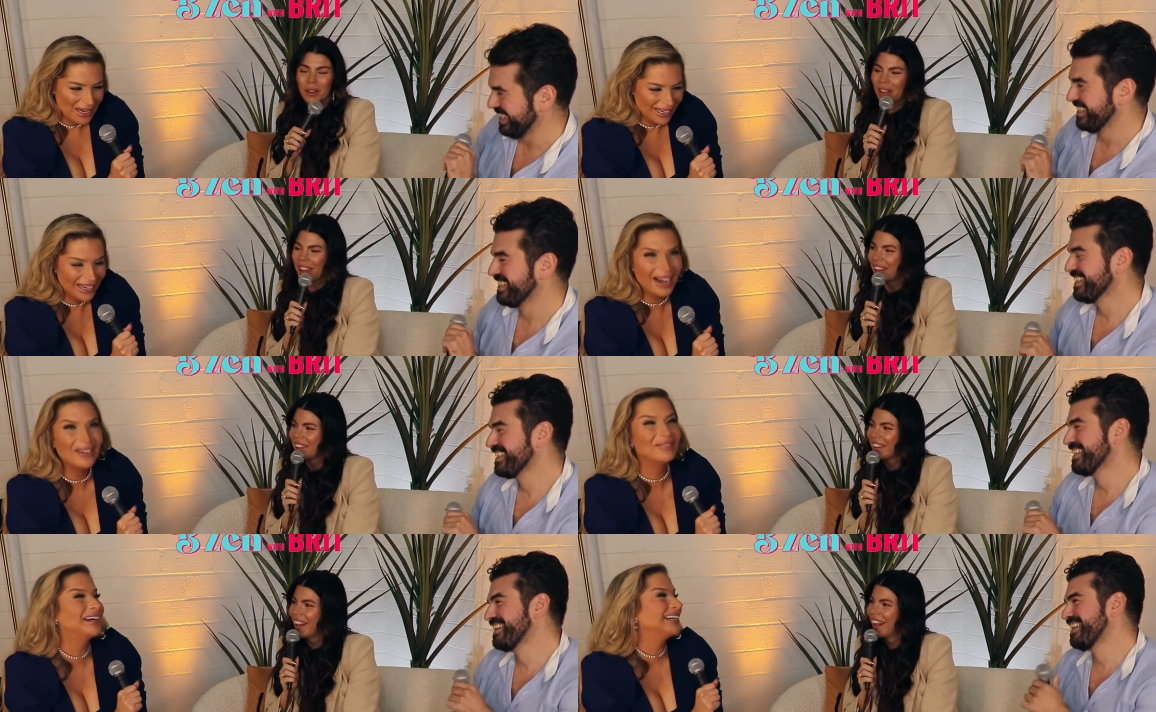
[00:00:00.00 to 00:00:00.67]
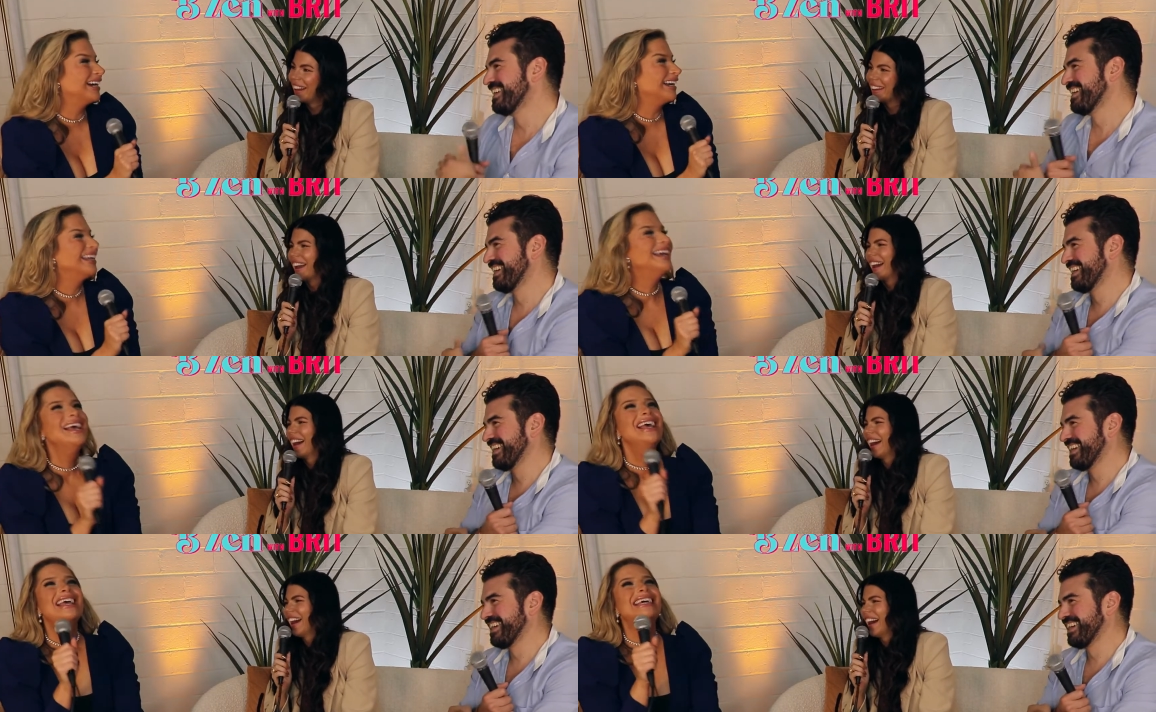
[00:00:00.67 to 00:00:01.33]
Speaker 1: Okay. Oh my God.
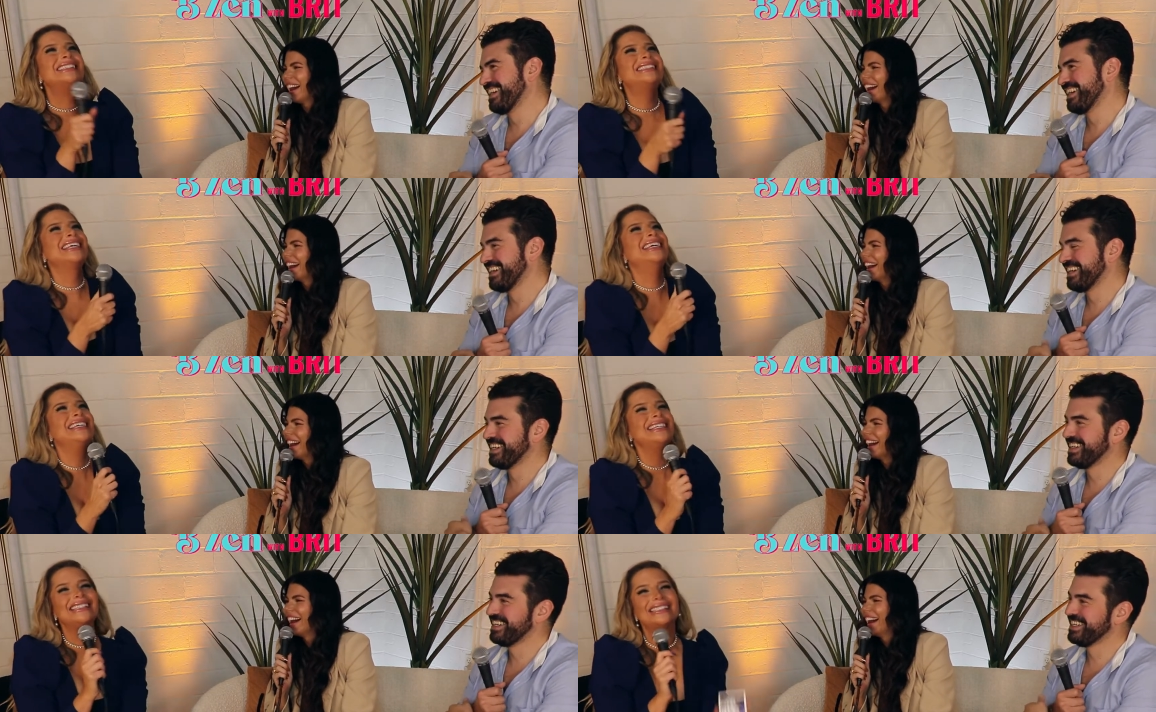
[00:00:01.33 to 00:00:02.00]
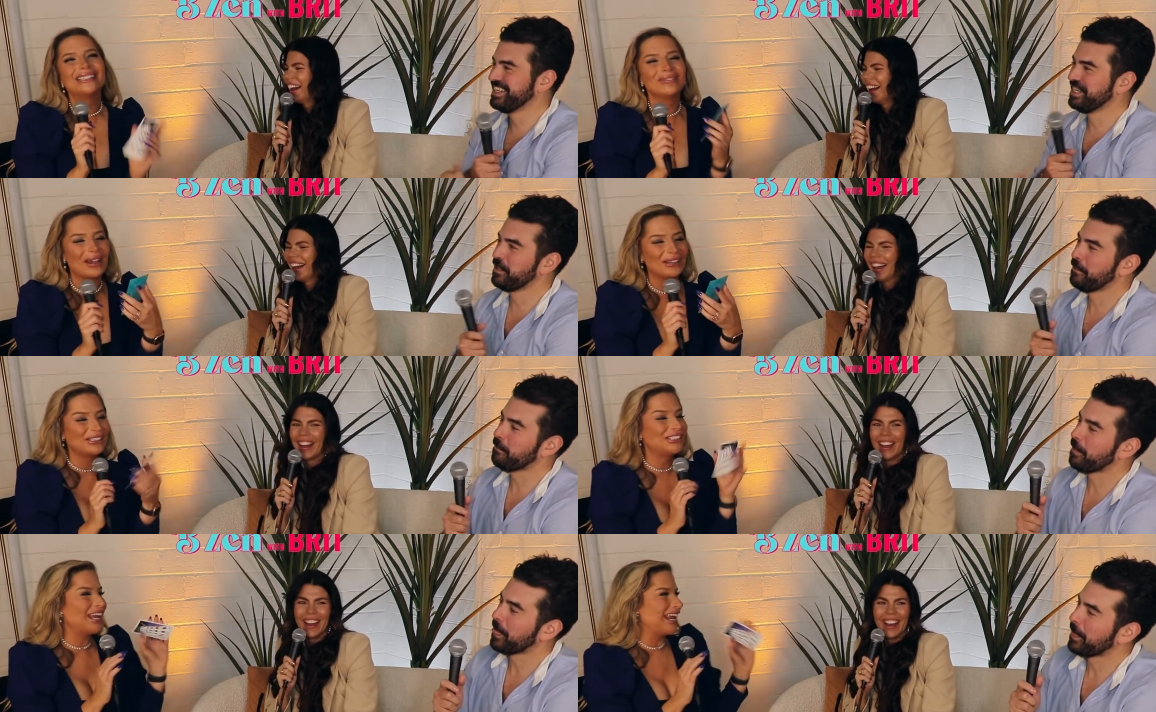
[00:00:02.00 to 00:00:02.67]
It's it's
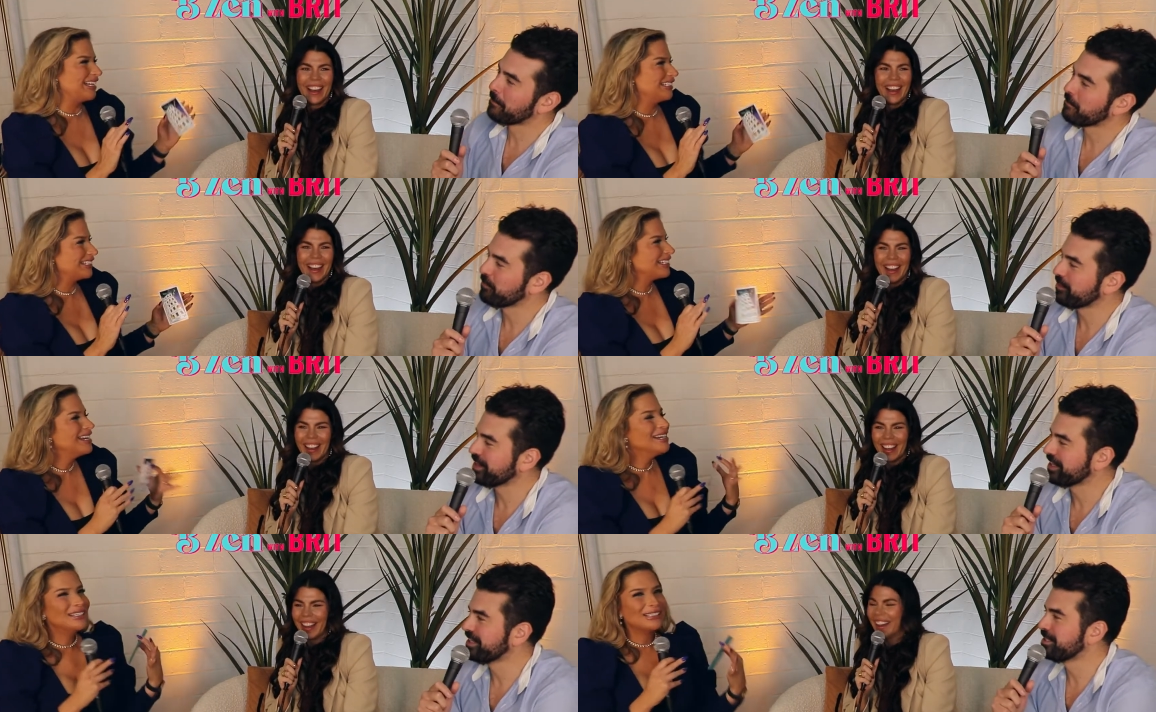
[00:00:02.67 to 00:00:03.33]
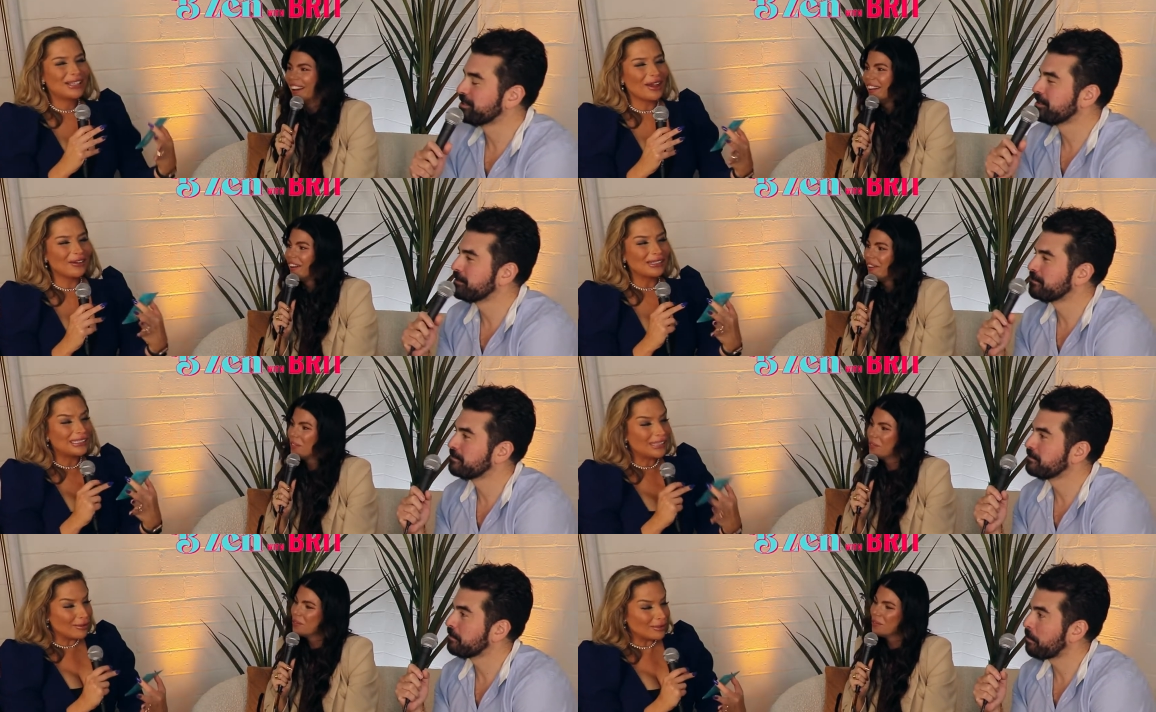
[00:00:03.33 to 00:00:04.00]
about change. So
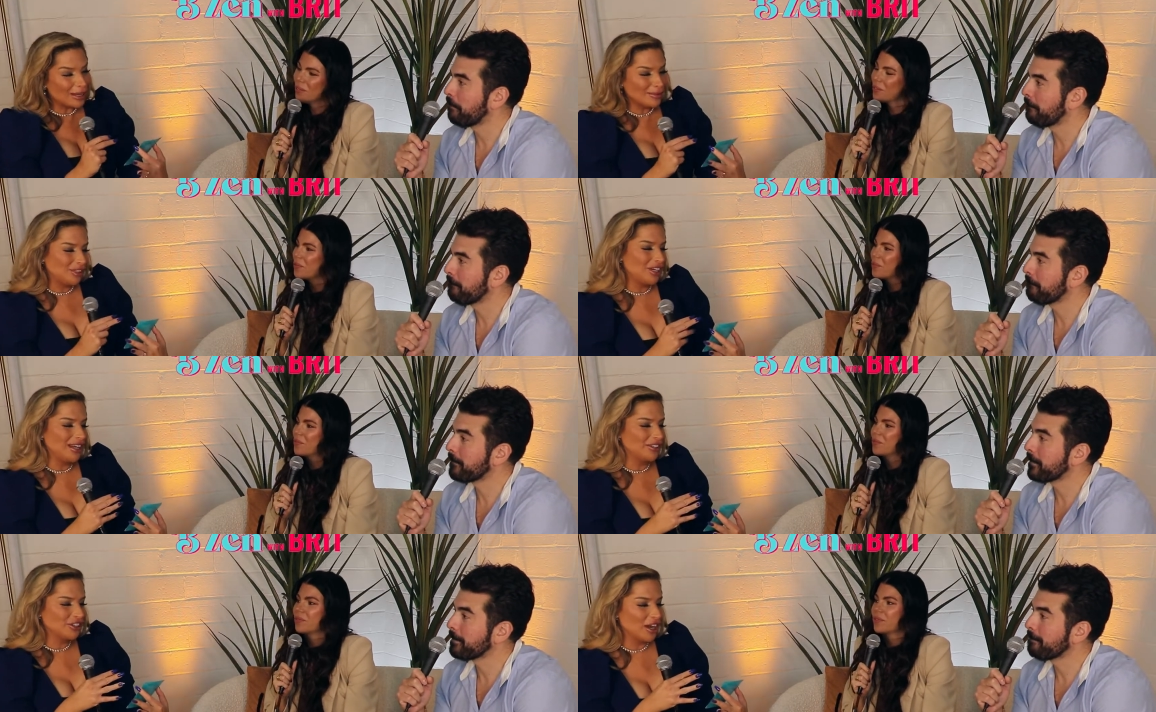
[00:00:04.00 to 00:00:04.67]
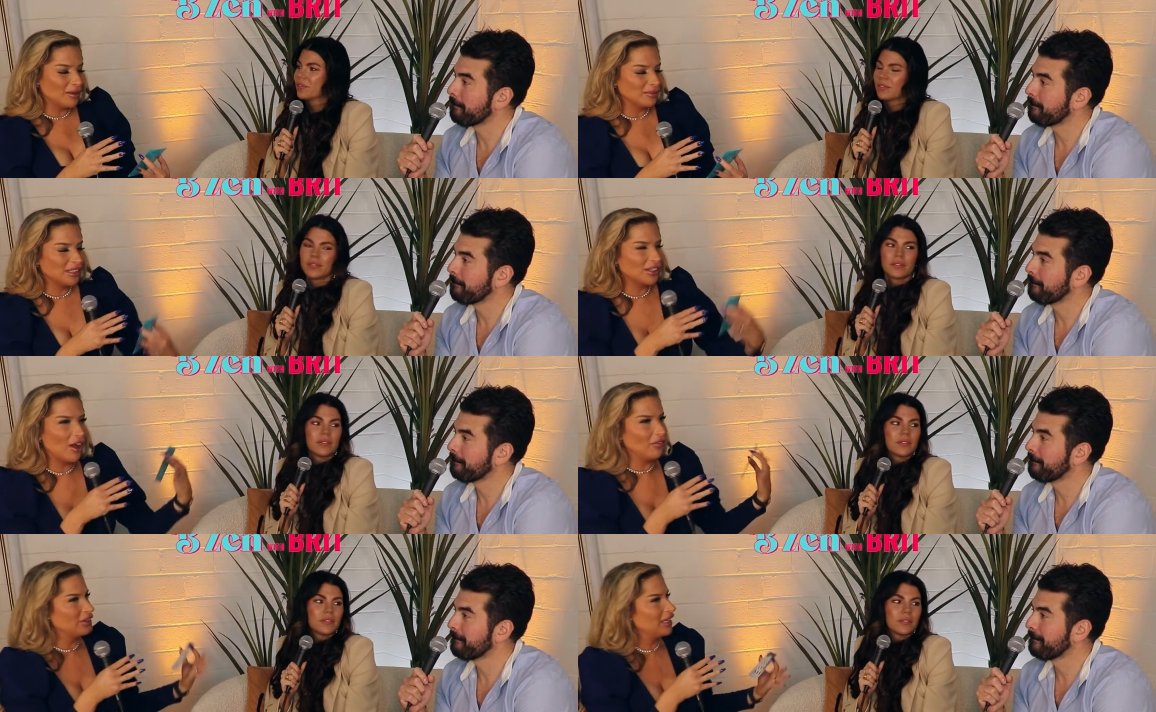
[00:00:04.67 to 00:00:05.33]
sometimes change comes
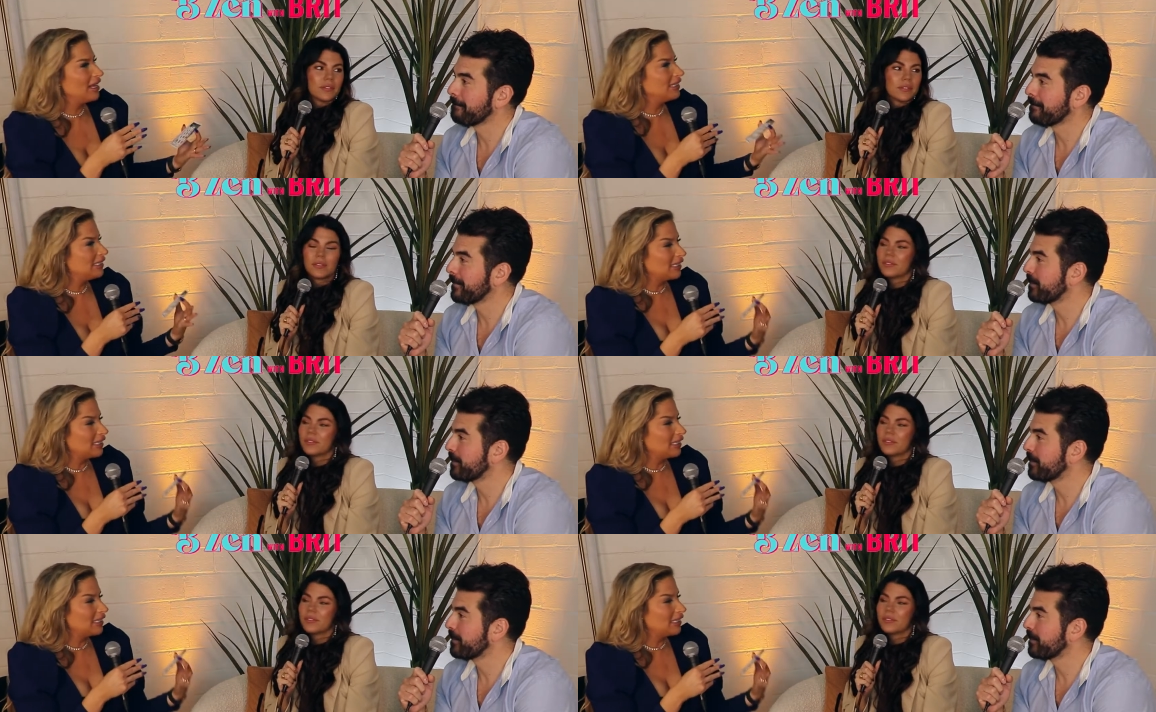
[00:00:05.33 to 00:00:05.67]
softly, and